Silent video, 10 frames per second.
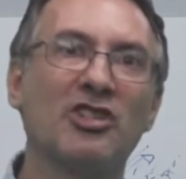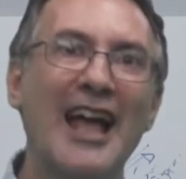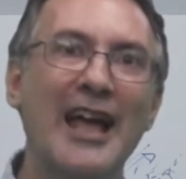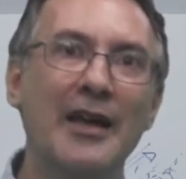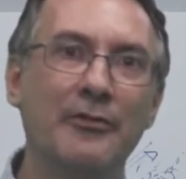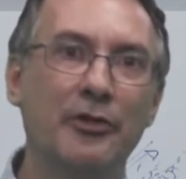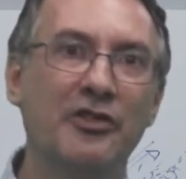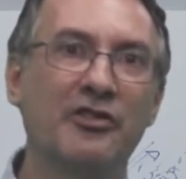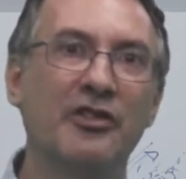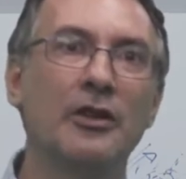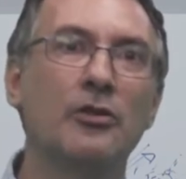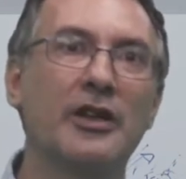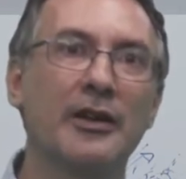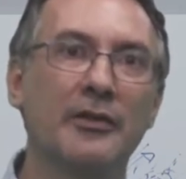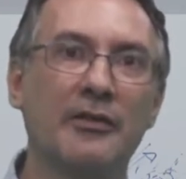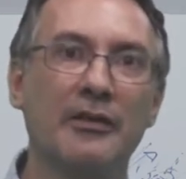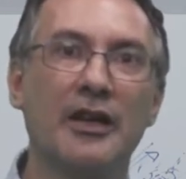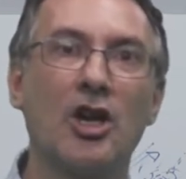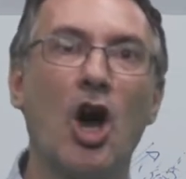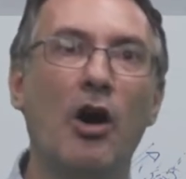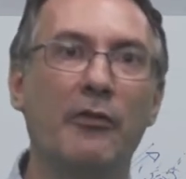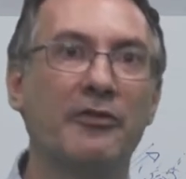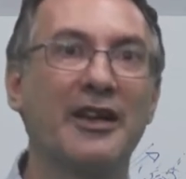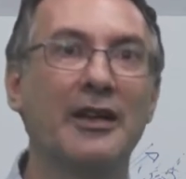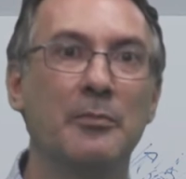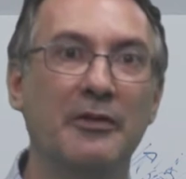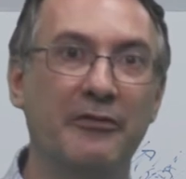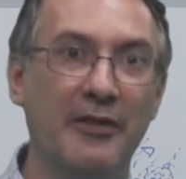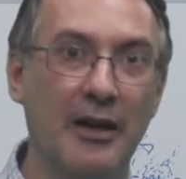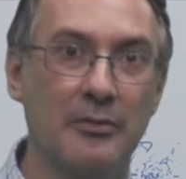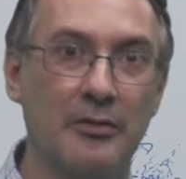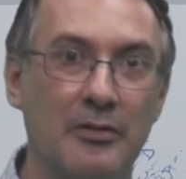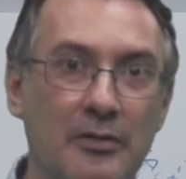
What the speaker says: everything you can think of can be found.